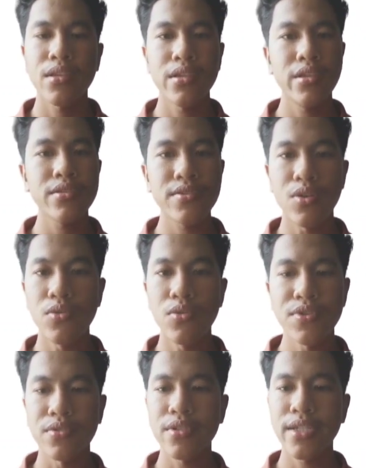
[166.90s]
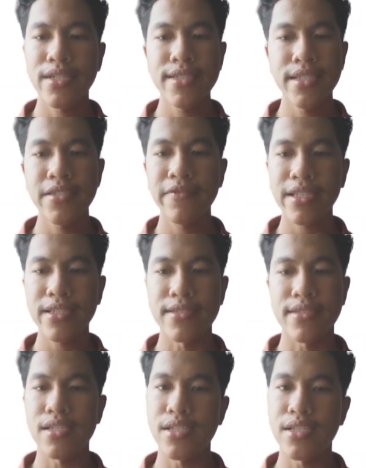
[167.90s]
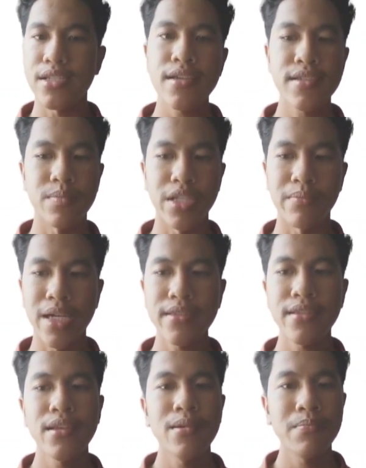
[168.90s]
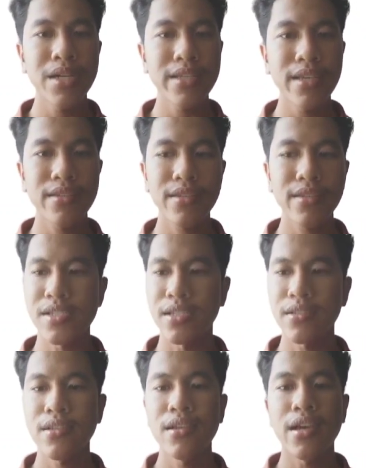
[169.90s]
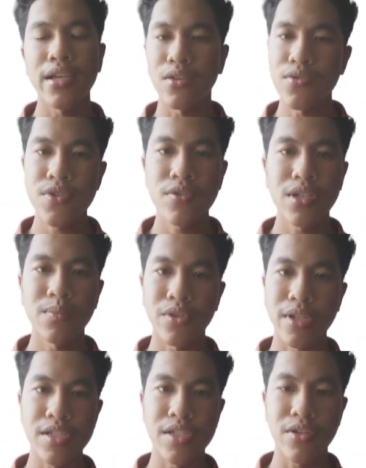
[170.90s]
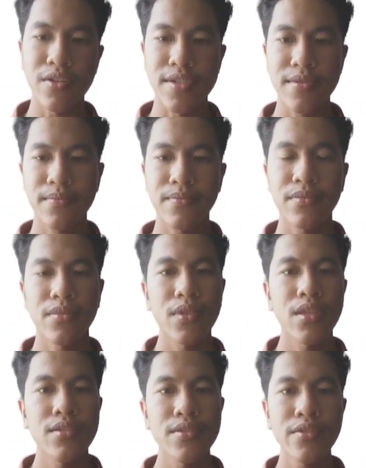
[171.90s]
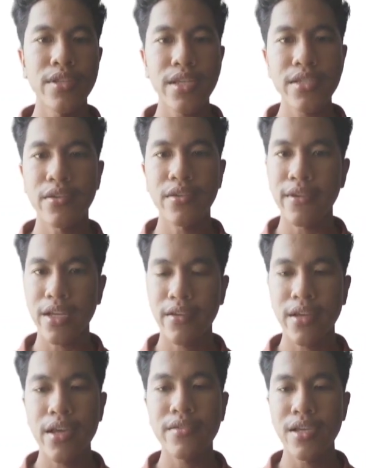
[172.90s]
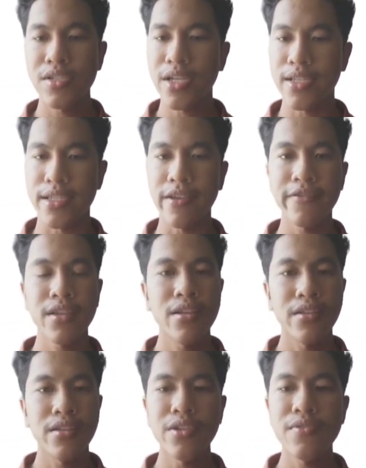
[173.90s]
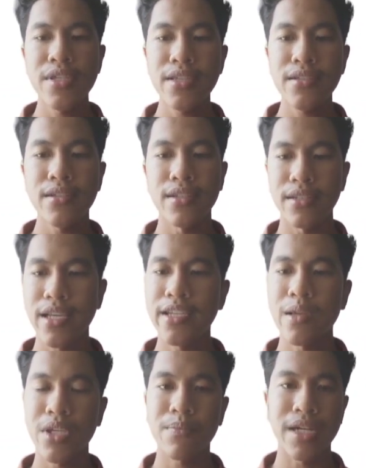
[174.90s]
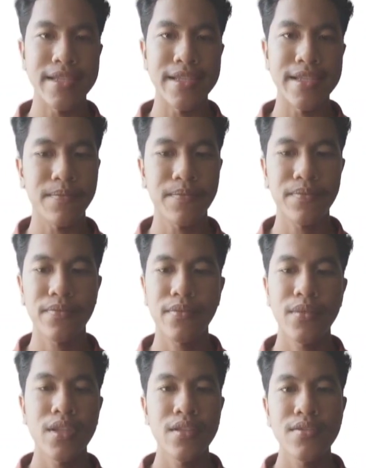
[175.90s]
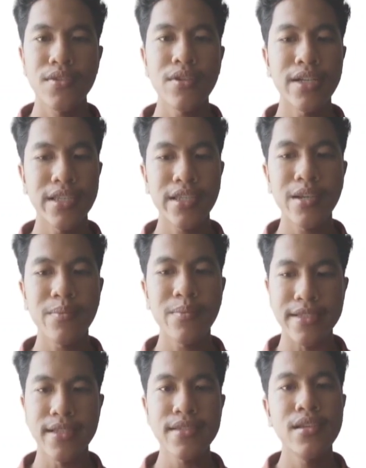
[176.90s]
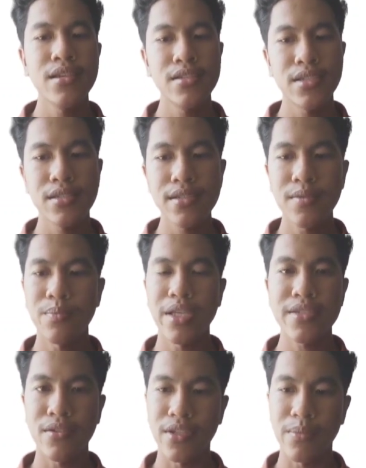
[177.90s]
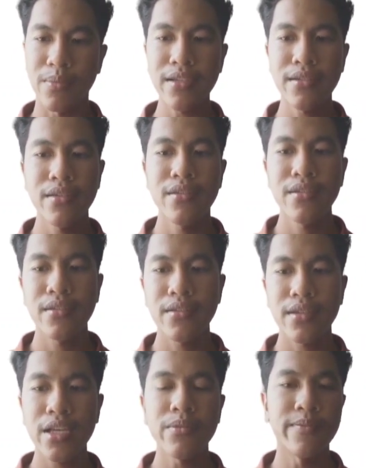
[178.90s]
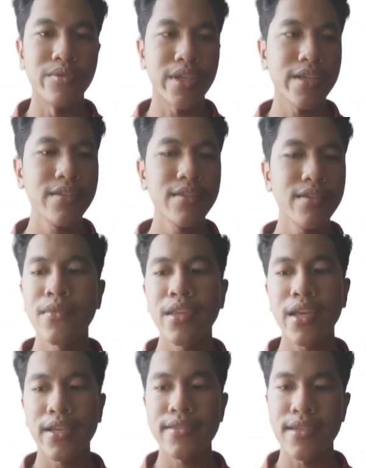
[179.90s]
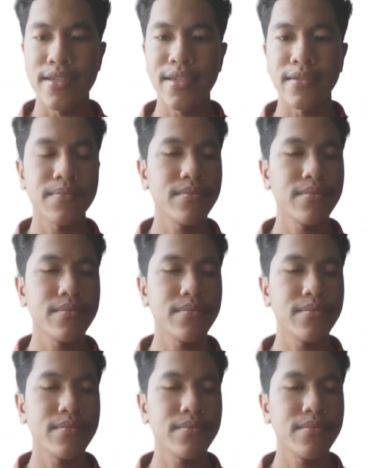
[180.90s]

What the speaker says: It also considers factors such as customer demand, market condition, and also a production cost. So in case of AirAsia itself, they are using a dynamic pricing. So our ticket prices change based on demand, time of booking, and season.